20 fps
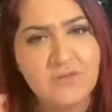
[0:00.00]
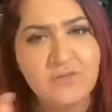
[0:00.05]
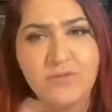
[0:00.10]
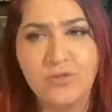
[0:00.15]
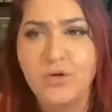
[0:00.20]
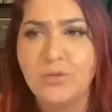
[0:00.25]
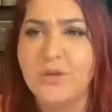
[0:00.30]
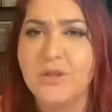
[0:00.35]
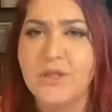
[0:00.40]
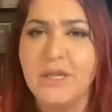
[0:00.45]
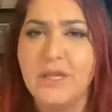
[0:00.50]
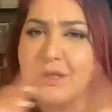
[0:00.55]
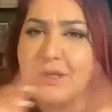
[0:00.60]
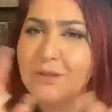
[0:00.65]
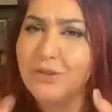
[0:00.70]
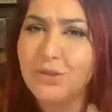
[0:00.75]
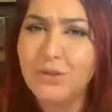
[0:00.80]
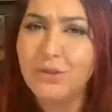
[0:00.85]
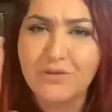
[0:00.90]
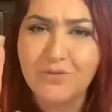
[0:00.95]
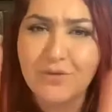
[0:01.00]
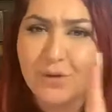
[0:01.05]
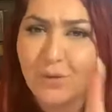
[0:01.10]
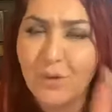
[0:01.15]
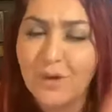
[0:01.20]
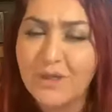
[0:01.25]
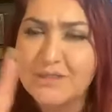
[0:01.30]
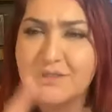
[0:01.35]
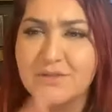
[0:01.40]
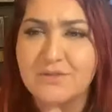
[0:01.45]
on formulating, 2 different
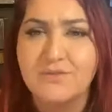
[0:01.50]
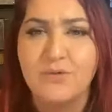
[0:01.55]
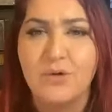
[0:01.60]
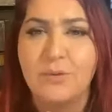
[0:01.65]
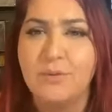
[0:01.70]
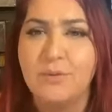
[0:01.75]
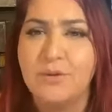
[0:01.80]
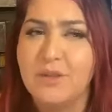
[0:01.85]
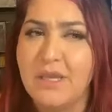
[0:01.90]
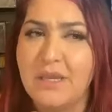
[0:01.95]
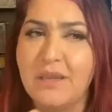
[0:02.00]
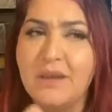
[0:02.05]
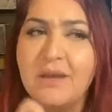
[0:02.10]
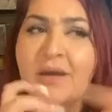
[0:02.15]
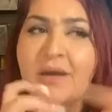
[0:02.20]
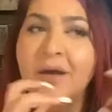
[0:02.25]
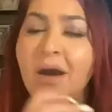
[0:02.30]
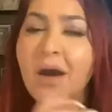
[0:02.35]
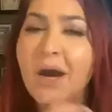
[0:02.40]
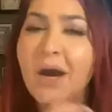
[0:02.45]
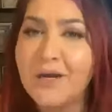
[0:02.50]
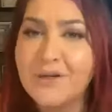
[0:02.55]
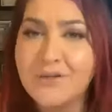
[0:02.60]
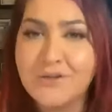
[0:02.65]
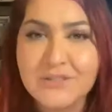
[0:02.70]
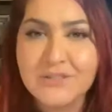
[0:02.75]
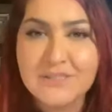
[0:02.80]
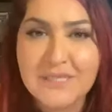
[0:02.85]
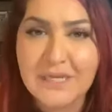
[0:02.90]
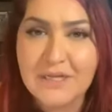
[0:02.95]
ways to formulate,
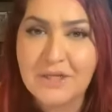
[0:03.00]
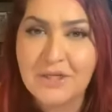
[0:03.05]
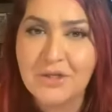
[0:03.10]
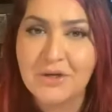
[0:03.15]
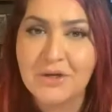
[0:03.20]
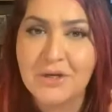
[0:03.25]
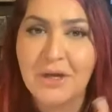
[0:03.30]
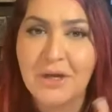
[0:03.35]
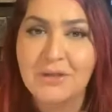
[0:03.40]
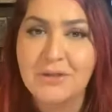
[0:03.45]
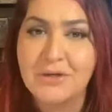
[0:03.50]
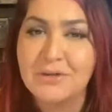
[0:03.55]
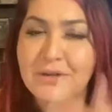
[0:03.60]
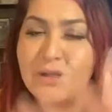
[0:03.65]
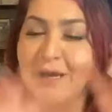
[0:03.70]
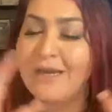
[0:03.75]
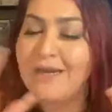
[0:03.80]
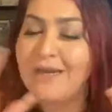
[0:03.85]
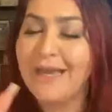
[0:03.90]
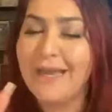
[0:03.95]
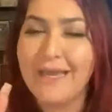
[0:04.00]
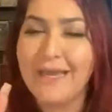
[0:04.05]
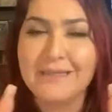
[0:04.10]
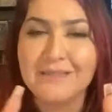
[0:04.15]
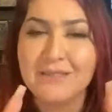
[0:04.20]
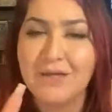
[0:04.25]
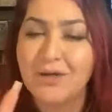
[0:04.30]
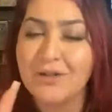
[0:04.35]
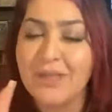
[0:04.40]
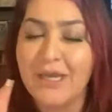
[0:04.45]
understanding your color line,
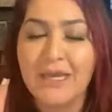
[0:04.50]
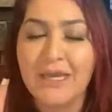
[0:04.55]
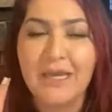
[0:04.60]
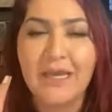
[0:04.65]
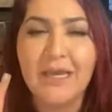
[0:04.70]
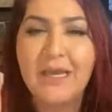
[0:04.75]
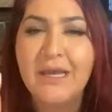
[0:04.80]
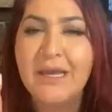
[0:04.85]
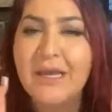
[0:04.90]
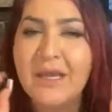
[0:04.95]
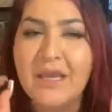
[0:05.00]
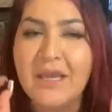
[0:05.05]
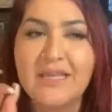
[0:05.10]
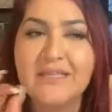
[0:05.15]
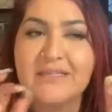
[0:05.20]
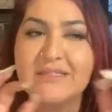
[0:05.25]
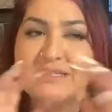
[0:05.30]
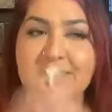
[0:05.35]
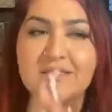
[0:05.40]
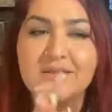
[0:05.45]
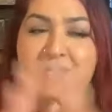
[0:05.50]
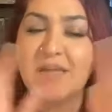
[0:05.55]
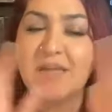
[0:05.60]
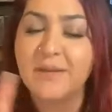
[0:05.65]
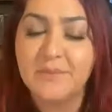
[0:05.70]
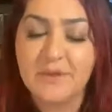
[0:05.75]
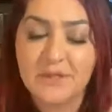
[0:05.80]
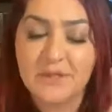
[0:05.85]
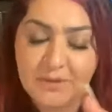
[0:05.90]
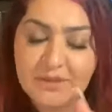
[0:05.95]
hands-on. Like
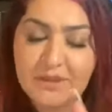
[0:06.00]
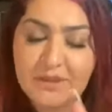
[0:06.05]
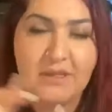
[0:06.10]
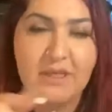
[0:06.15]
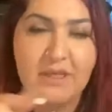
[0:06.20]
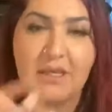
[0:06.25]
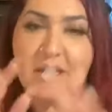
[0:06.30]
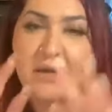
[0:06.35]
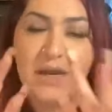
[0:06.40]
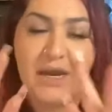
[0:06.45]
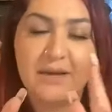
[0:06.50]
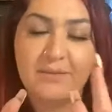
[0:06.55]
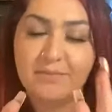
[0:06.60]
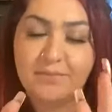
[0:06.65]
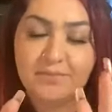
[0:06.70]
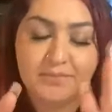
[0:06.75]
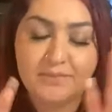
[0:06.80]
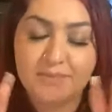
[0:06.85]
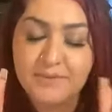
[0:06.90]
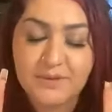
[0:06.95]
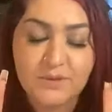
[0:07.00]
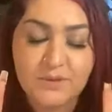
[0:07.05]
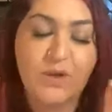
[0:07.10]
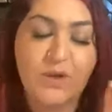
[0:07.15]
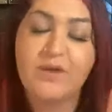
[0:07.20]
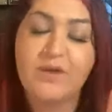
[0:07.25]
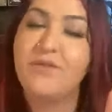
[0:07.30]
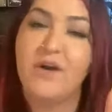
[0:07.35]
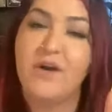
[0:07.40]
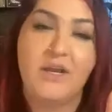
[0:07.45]
I'm going to put the link. I
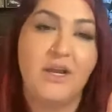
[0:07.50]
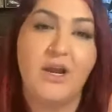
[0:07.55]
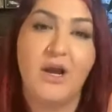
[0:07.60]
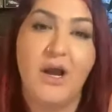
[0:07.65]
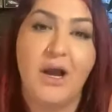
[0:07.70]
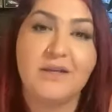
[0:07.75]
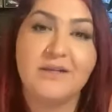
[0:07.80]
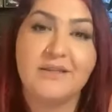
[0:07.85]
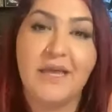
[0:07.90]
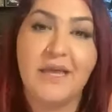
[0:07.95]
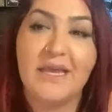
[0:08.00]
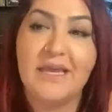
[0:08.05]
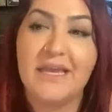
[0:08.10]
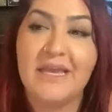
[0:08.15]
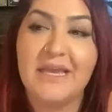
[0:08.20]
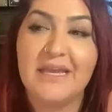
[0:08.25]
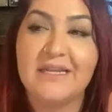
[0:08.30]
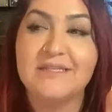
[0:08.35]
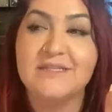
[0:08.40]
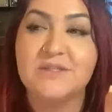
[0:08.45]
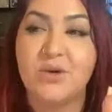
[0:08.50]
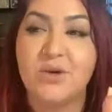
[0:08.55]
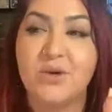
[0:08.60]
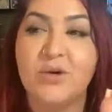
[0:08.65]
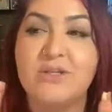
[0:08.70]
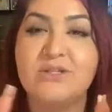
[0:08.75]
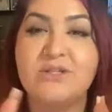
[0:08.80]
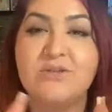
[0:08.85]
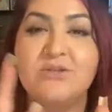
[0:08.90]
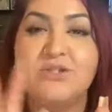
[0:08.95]
swear to fucking God, like it is
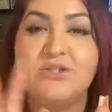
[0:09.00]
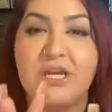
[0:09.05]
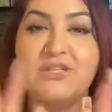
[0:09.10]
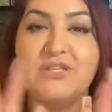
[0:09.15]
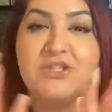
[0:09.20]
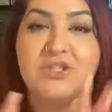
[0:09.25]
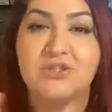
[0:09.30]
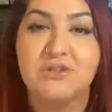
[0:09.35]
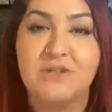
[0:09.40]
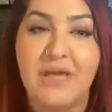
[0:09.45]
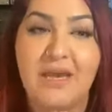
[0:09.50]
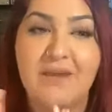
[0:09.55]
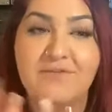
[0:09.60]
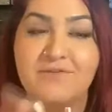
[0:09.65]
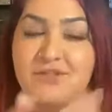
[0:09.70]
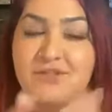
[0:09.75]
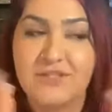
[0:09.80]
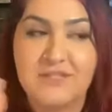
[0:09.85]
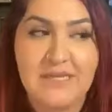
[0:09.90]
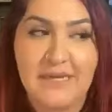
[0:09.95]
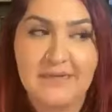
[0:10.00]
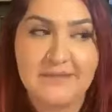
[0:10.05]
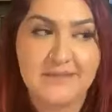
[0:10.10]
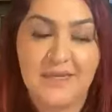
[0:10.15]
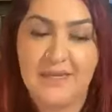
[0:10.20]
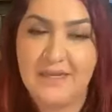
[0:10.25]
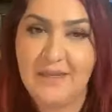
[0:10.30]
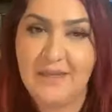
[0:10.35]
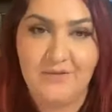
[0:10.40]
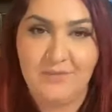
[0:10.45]
going to change your life. Just ask
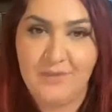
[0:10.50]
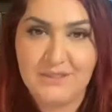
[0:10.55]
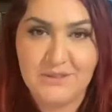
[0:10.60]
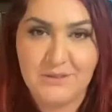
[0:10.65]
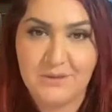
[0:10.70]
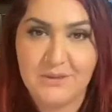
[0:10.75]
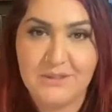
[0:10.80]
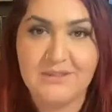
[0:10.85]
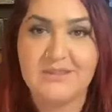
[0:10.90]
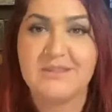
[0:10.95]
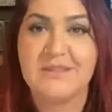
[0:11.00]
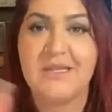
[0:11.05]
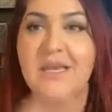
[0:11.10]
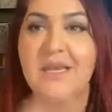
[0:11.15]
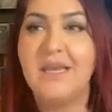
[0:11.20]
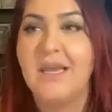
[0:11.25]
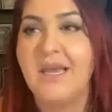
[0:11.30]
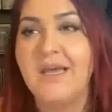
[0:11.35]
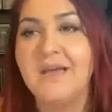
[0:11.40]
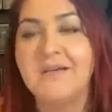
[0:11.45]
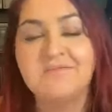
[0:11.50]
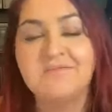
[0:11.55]
any of my students, like